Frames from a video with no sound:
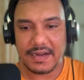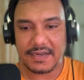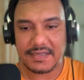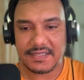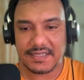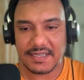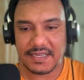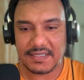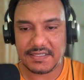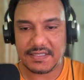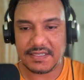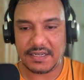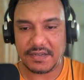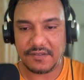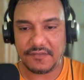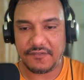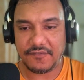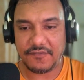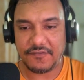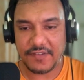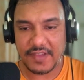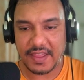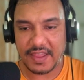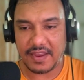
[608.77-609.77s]
It says it
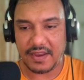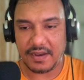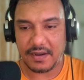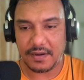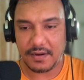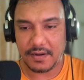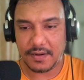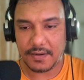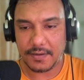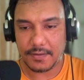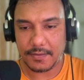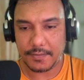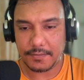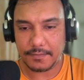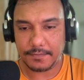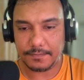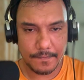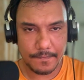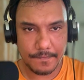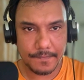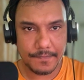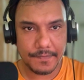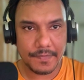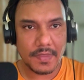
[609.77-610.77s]
failed.
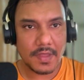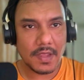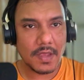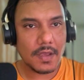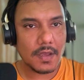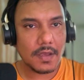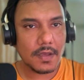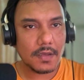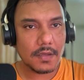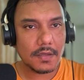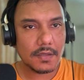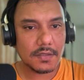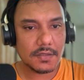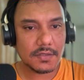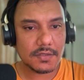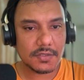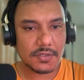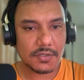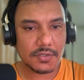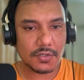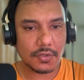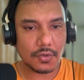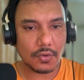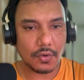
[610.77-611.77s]

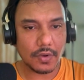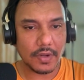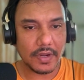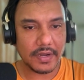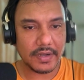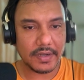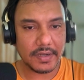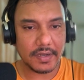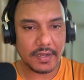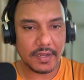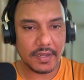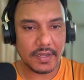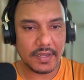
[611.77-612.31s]
So it